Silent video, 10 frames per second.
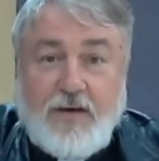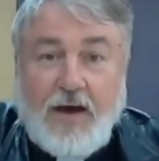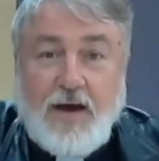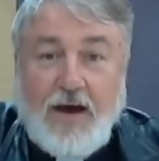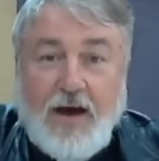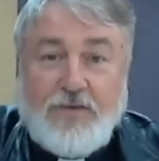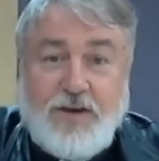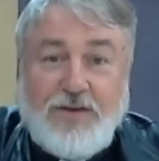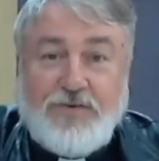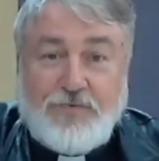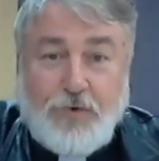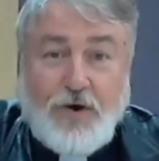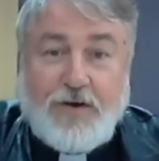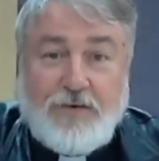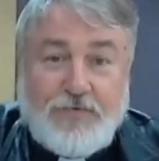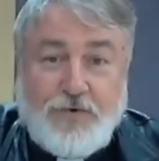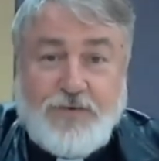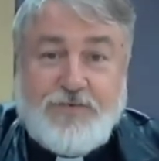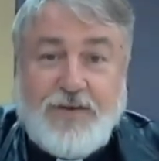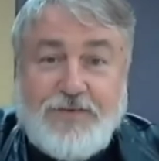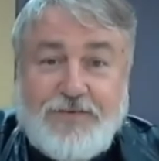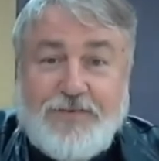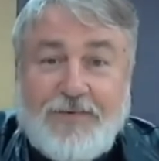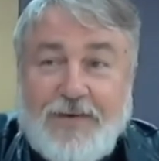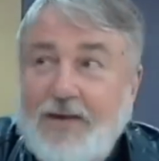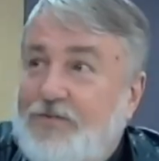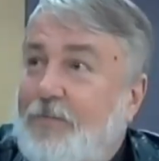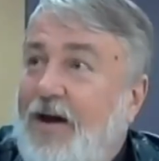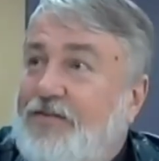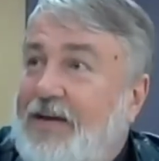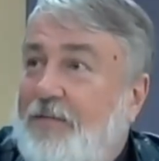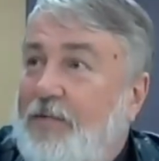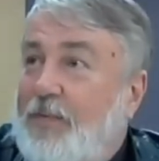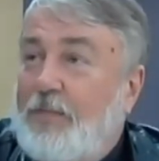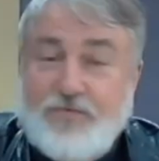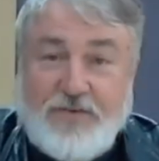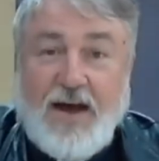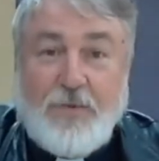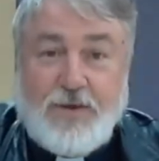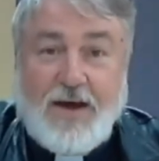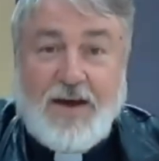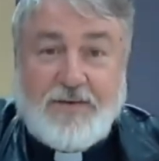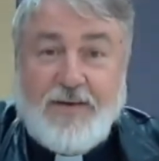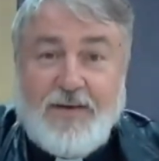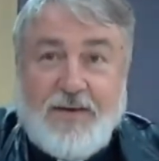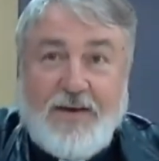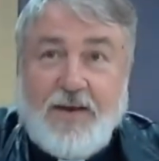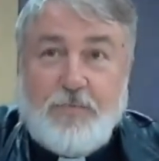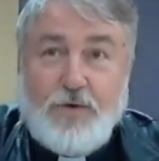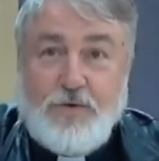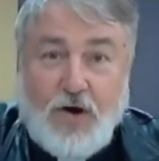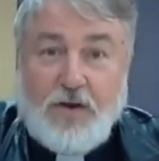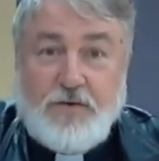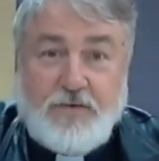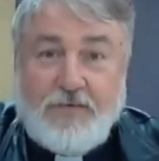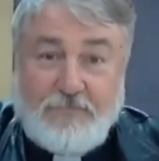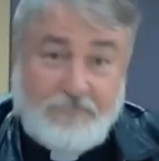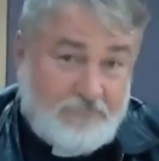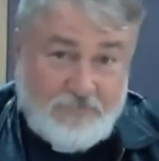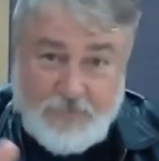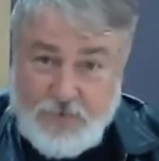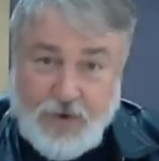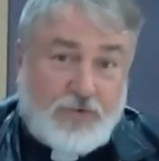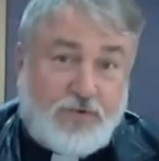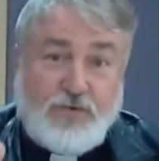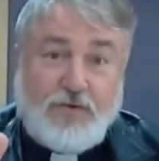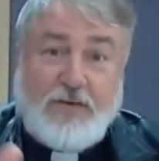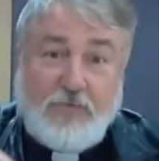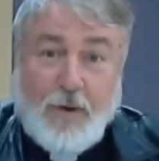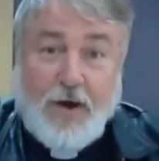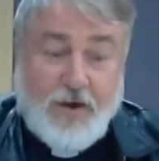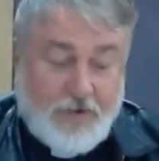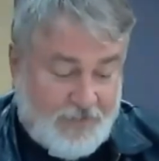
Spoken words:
Art teachers rock, for instance. It's amazing how many people start with art and move on, not to just leave it behind.